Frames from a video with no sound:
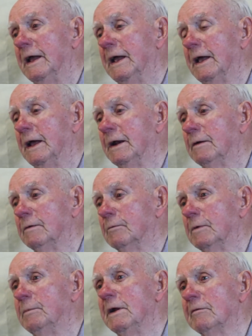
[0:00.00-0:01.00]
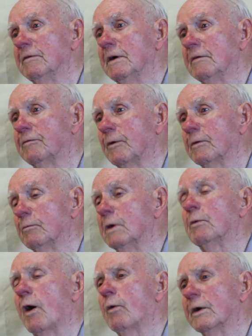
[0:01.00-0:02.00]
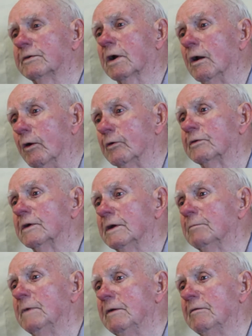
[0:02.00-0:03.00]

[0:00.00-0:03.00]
and we've been we were always close. We've been a